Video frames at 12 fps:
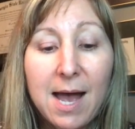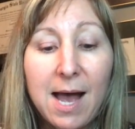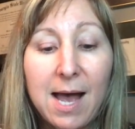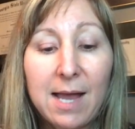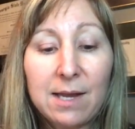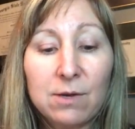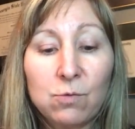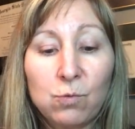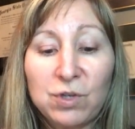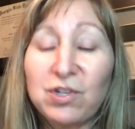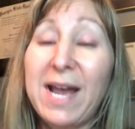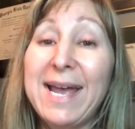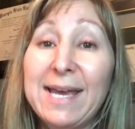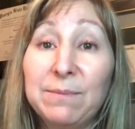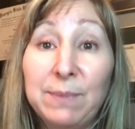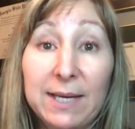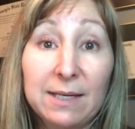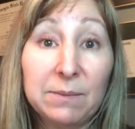I wish I
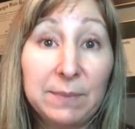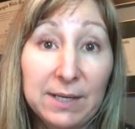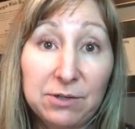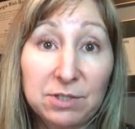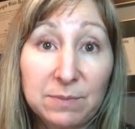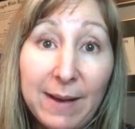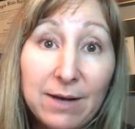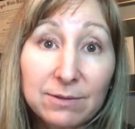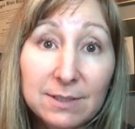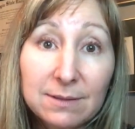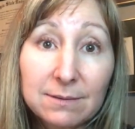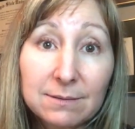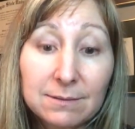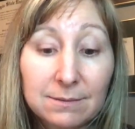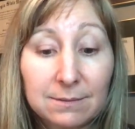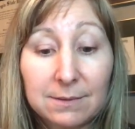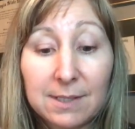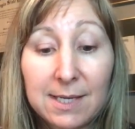had been a better spouse.
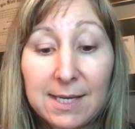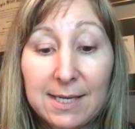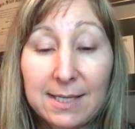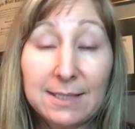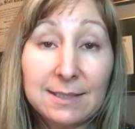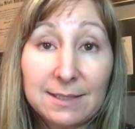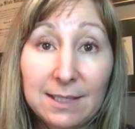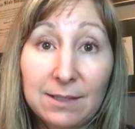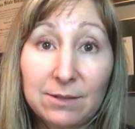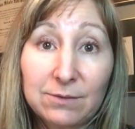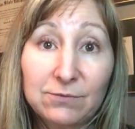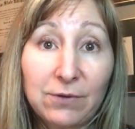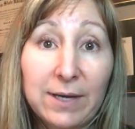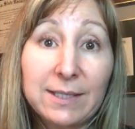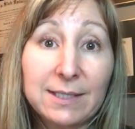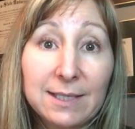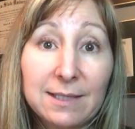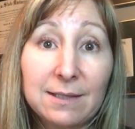Instead of
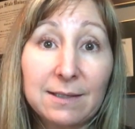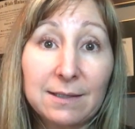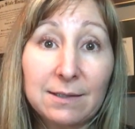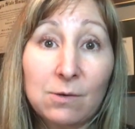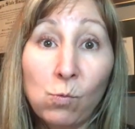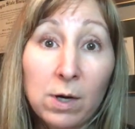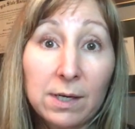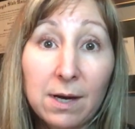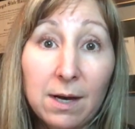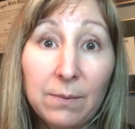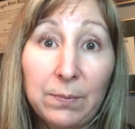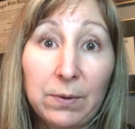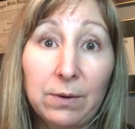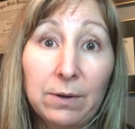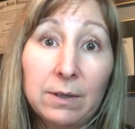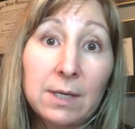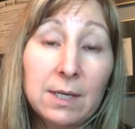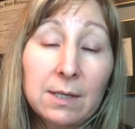trying to get a one-up
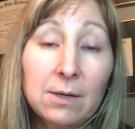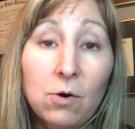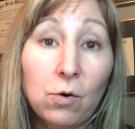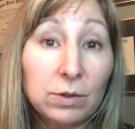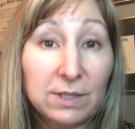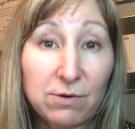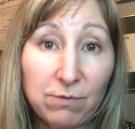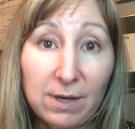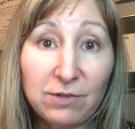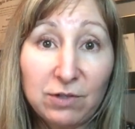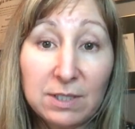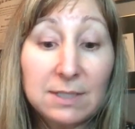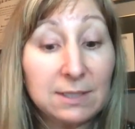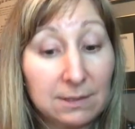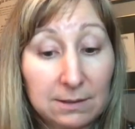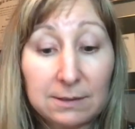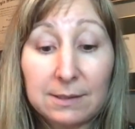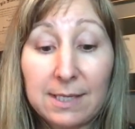or holding
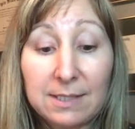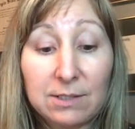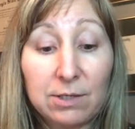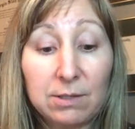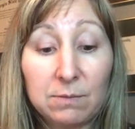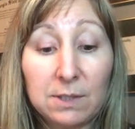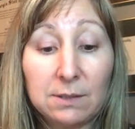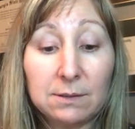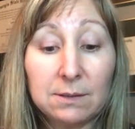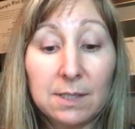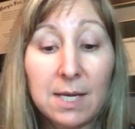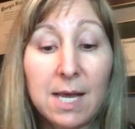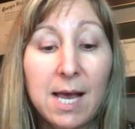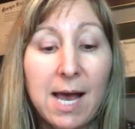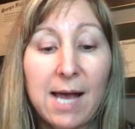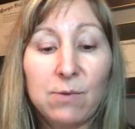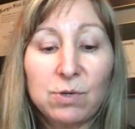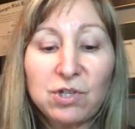grudges, that's a good one.
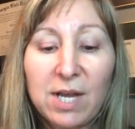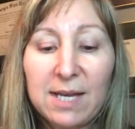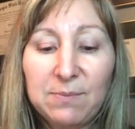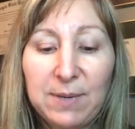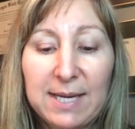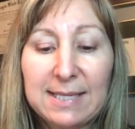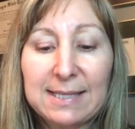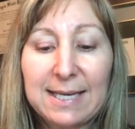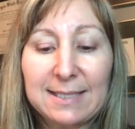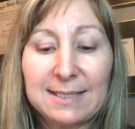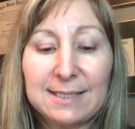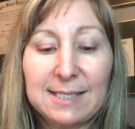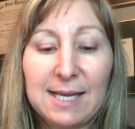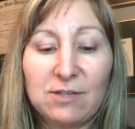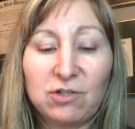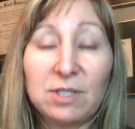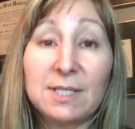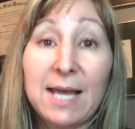I wish I had paid less
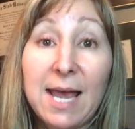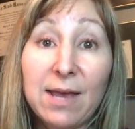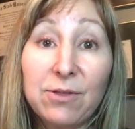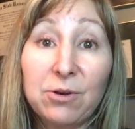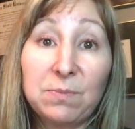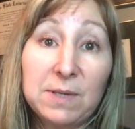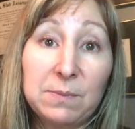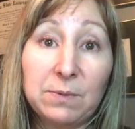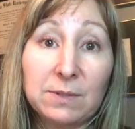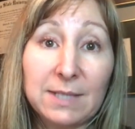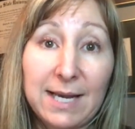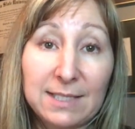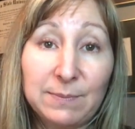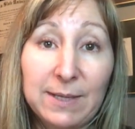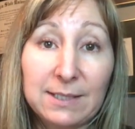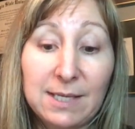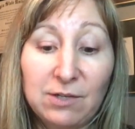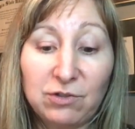attention to other people's
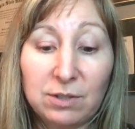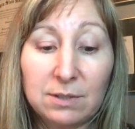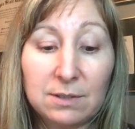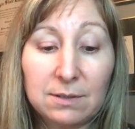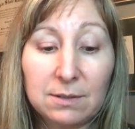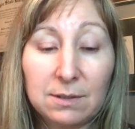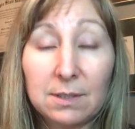expectations.